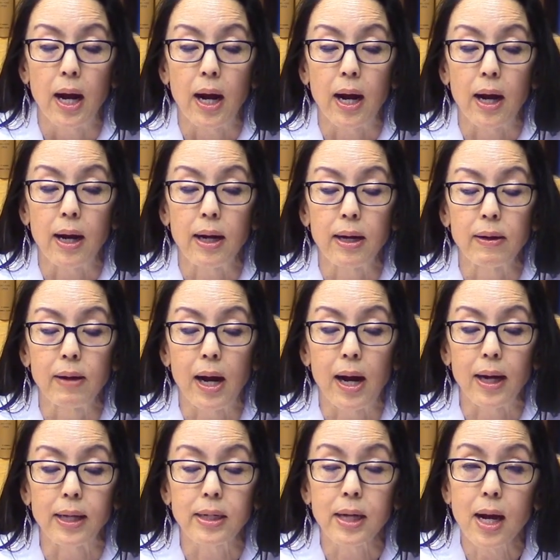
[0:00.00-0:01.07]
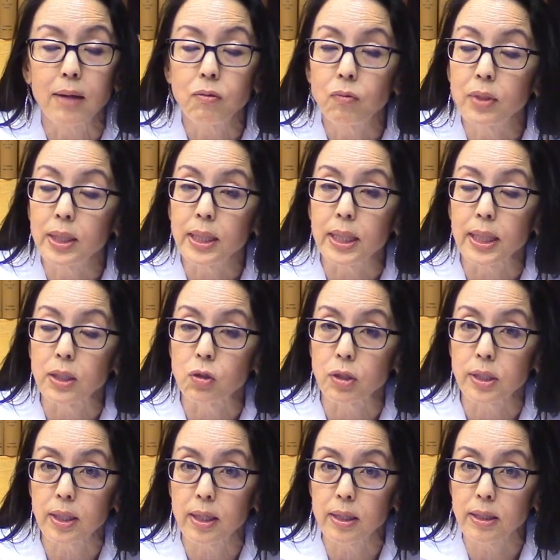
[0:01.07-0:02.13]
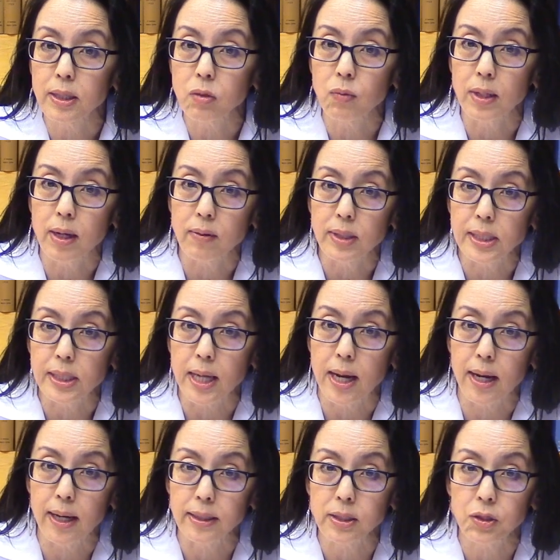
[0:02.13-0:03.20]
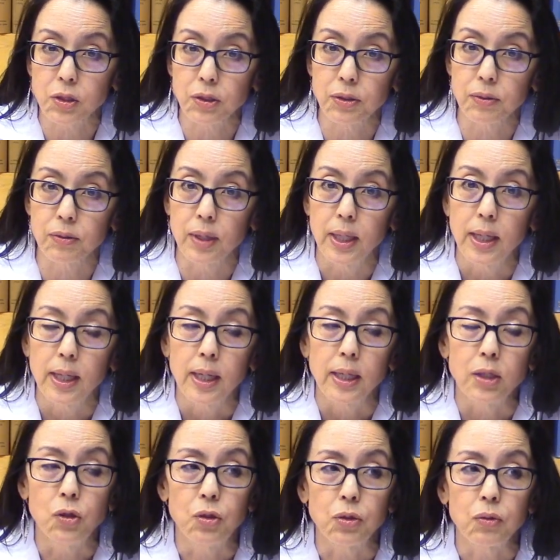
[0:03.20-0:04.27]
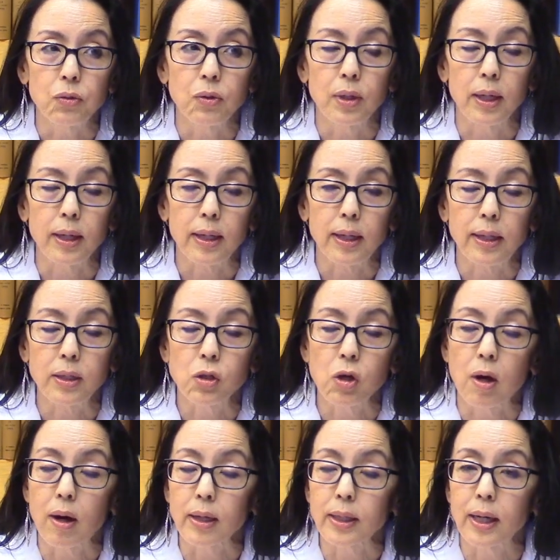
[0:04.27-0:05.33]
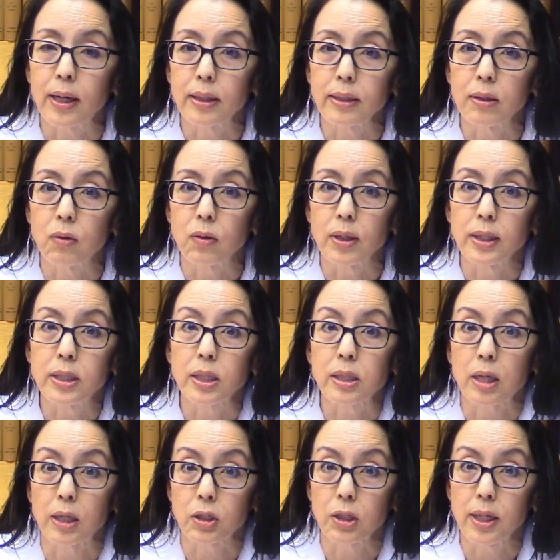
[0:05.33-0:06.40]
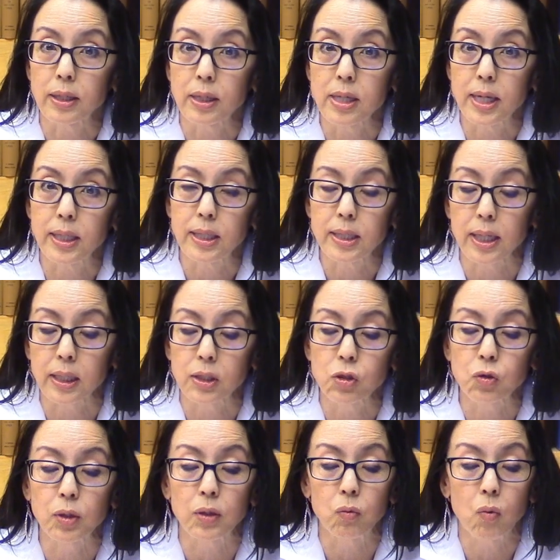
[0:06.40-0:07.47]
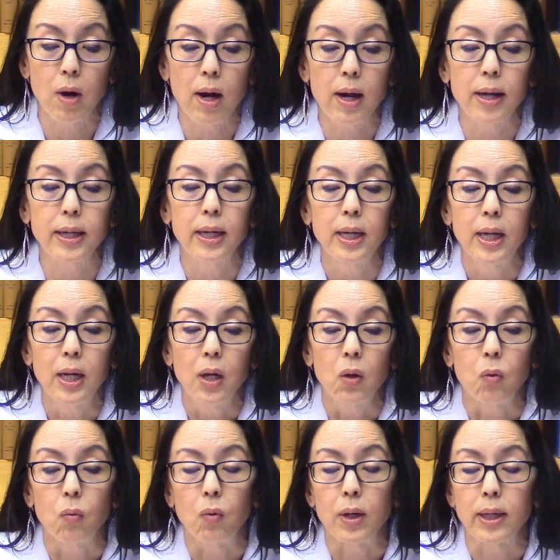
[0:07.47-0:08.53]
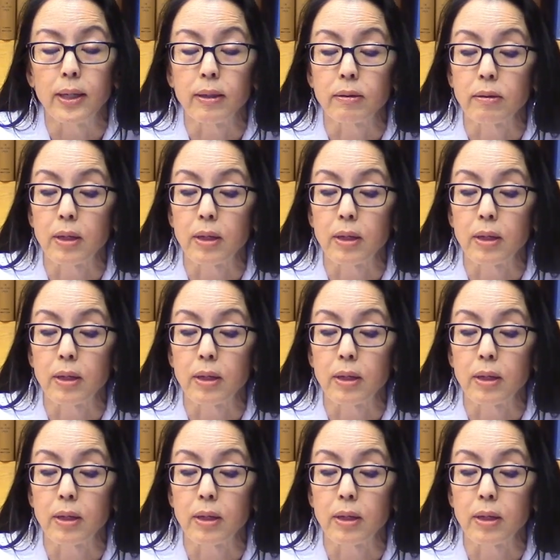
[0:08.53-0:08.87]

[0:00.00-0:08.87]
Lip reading: I got really interested in this when I was asked to do a talk or a discussion at the 92nd Street Y with